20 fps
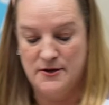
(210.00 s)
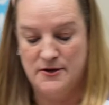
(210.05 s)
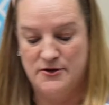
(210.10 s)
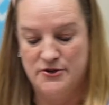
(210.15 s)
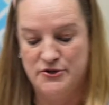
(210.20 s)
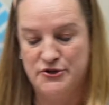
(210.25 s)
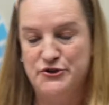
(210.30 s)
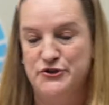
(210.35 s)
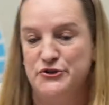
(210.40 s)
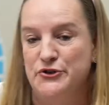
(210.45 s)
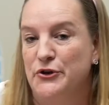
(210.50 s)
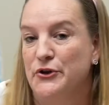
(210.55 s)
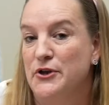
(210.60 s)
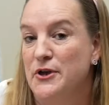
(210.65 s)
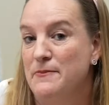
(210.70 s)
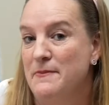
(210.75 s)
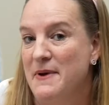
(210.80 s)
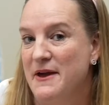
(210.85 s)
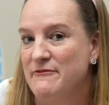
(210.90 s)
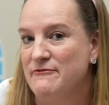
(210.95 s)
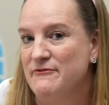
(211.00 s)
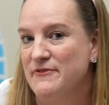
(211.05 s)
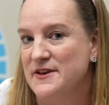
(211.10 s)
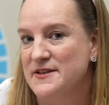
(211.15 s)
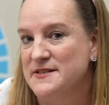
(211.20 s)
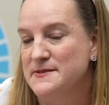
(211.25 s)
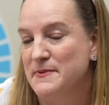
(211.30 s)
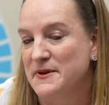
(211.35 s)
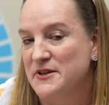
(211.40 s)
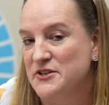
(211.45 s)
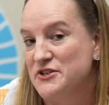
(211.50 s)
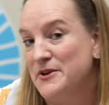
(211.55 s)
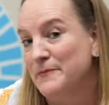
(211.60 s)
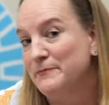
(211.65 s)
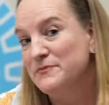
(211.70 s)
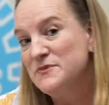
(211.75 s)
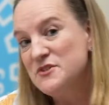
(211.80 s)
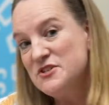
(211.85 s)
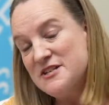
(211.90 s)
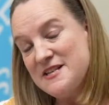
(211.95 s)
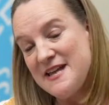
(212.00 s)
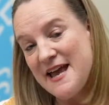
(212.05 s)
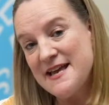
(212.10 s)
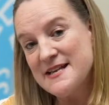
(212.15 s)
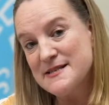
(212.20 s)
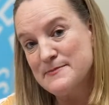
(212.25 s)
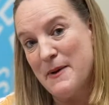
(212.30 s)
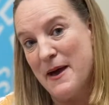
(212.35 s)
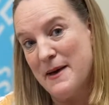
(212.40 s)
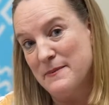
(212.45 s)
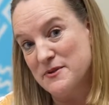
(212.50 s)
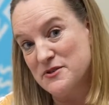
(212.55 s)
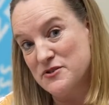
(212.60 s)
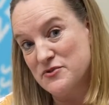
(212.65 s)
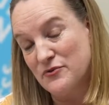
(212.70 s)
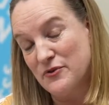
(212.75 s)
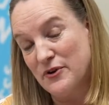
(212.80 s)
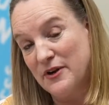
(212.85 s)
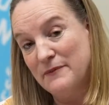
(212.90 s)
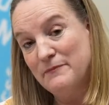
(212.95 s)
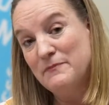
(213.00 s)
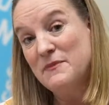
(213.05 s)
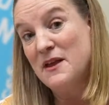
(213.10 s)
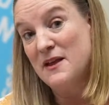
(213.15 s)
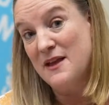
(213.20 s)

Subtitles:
show you my first picture. Today's Bible story,